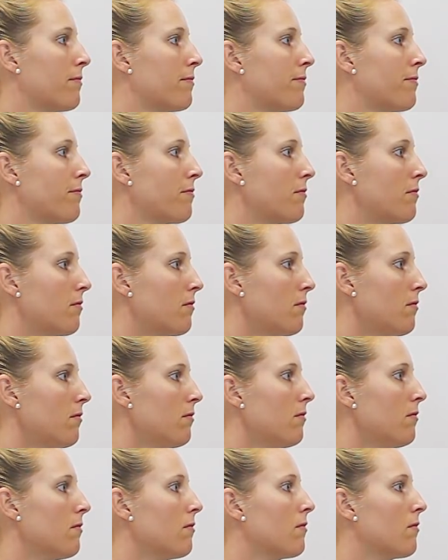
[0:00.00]

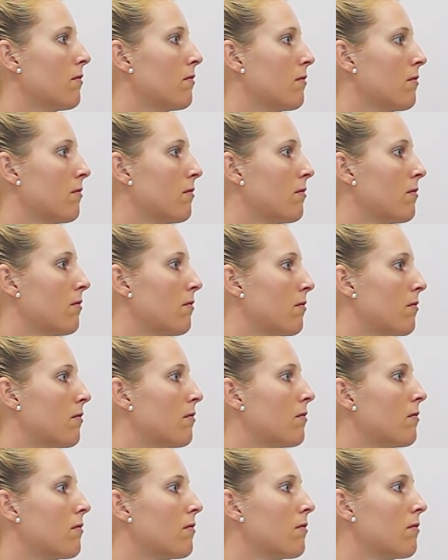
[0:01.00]

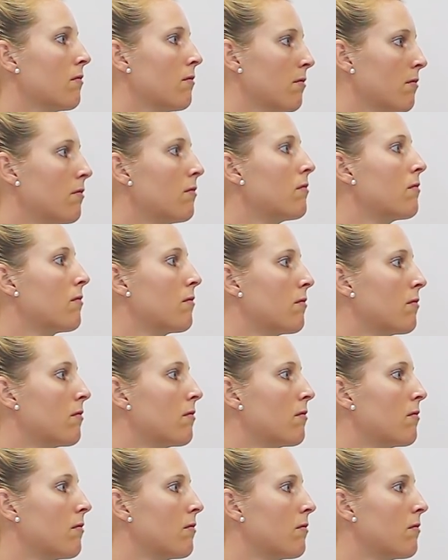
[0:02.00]

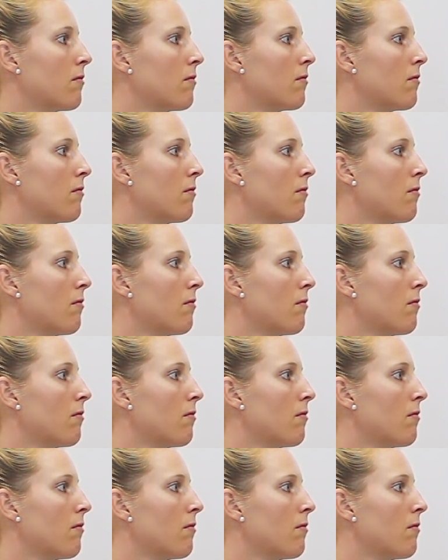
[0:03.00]
[no speech]